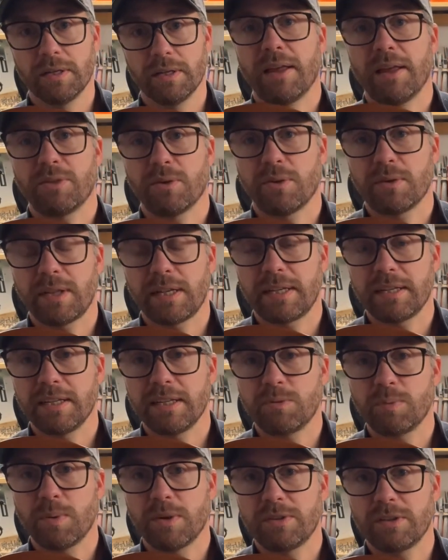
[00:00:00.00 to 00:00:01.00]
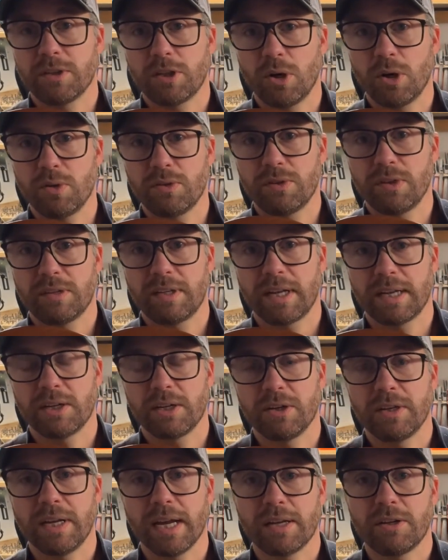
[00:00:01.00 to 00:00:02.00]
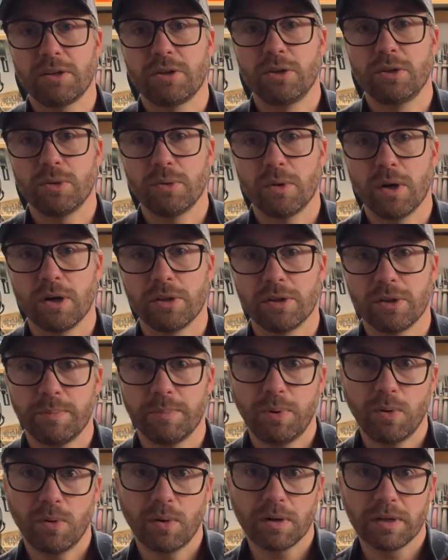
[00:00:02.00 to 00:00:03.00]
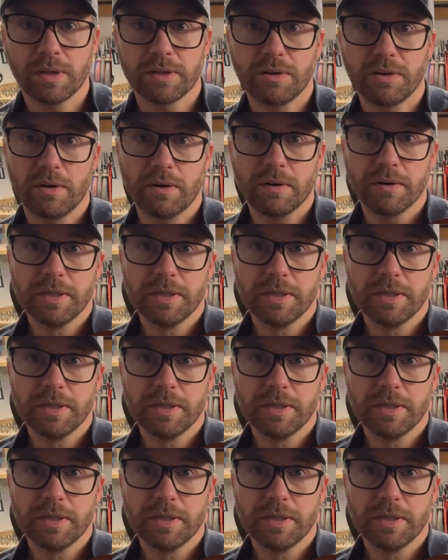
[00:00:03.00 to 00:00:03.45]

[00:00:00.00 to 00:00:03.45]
I thought that this was the closest I could get to the Paul guitar.